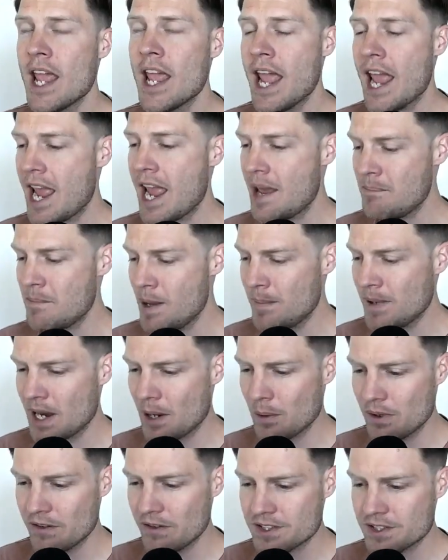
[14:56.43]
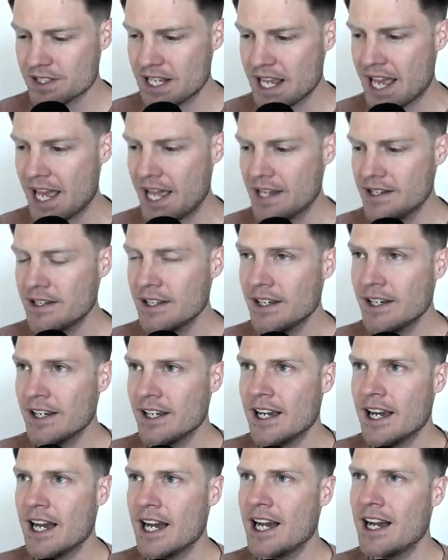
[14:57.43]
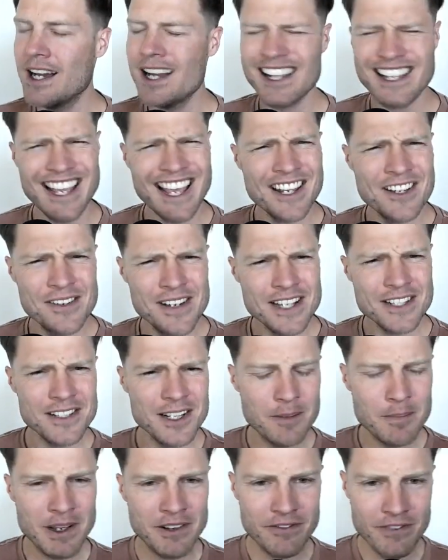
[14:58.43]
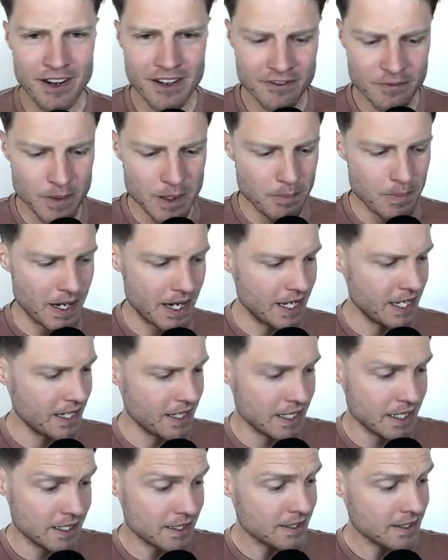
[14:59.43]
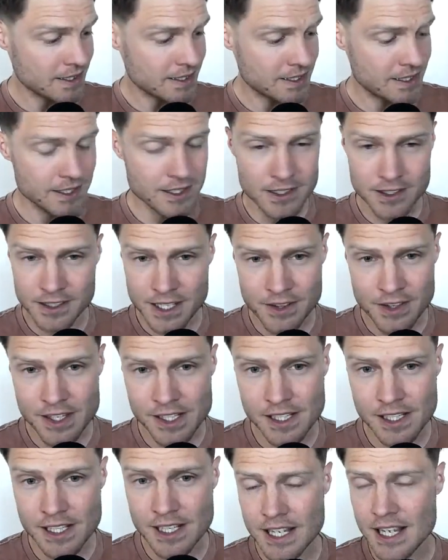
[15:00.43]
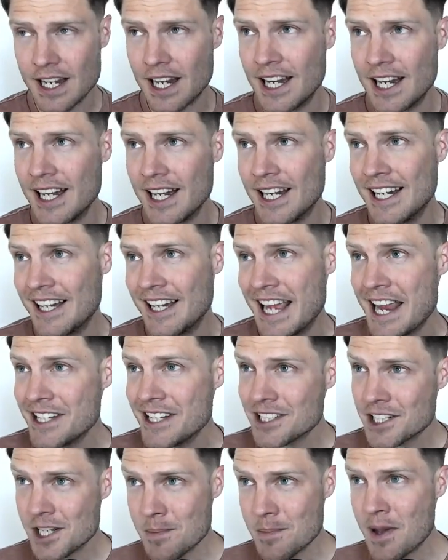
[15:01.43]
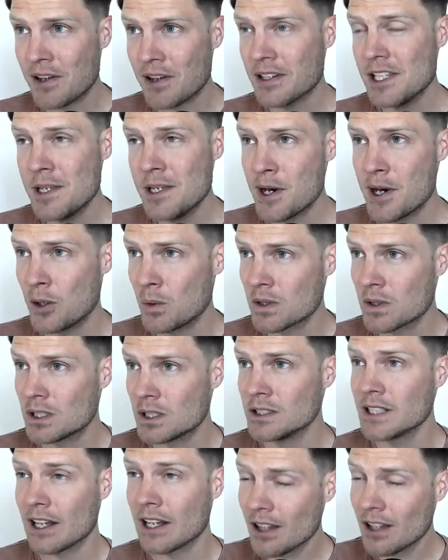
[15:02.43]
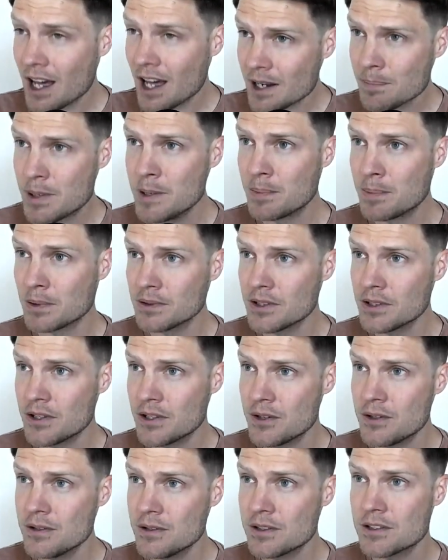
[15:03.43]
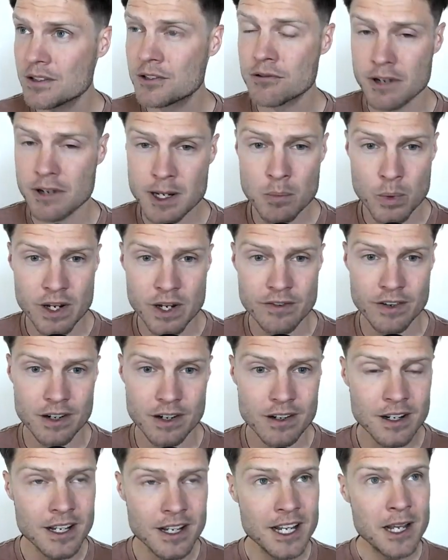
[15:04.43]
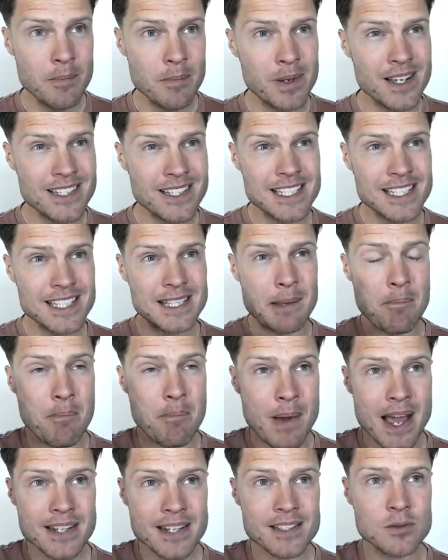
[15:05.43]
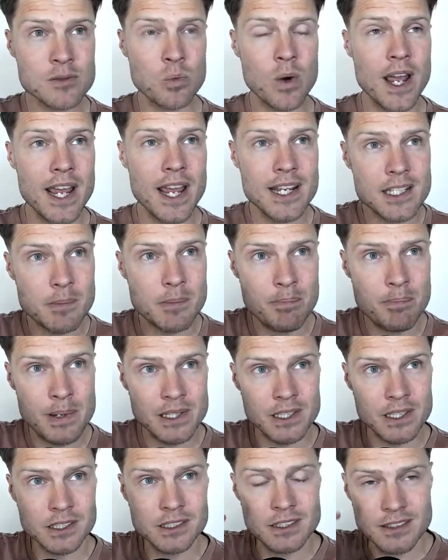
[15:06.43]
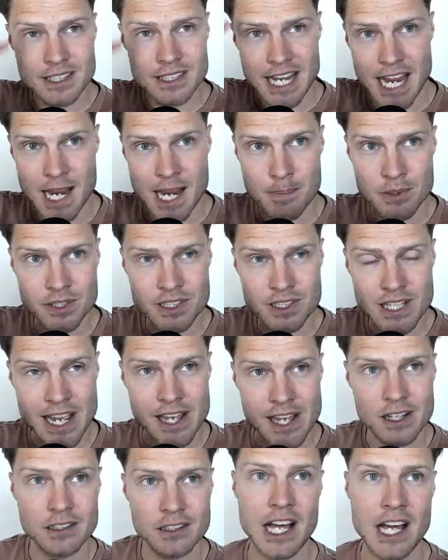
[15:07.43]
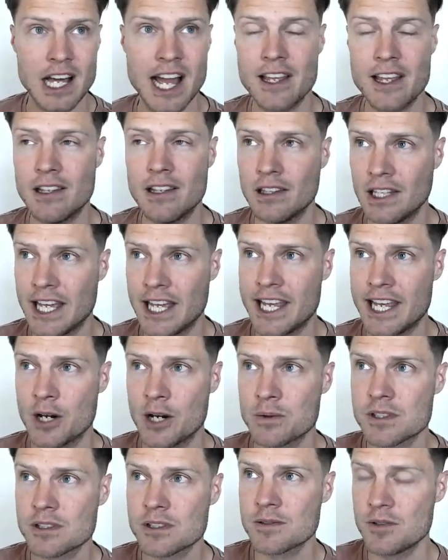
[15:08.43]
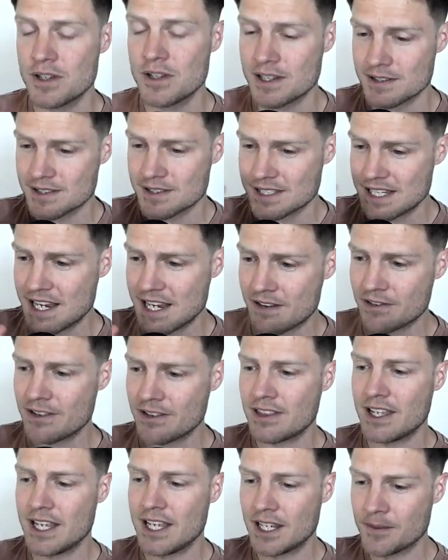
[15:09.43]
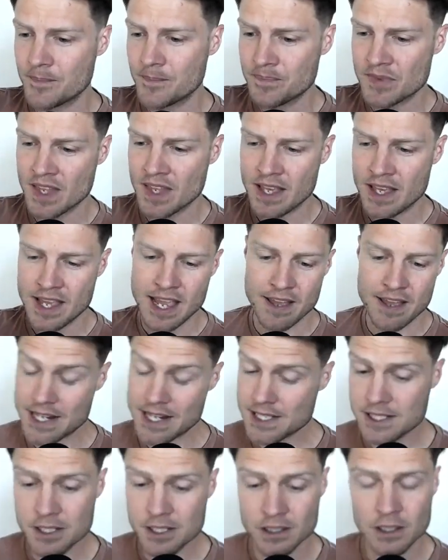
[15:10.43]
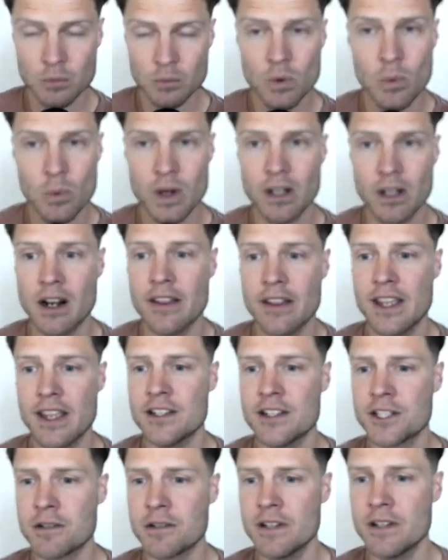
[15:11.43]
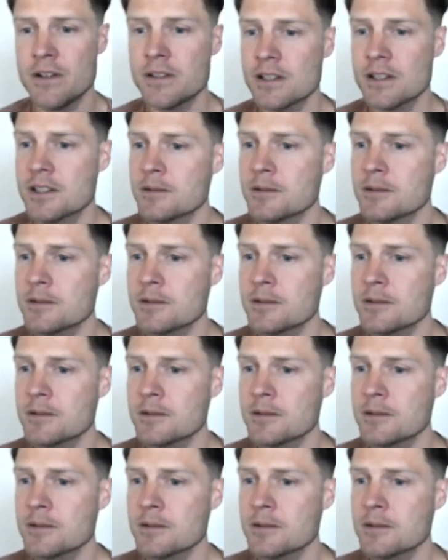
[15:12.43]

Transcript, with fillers: And maybe I would have said, again, you guys are going to make fun of me, but still in the HTML email world, a lot of people use Dreamweaver because it's the best way to build table style layouts. You can see everything. That's still what a lot of the industry uses.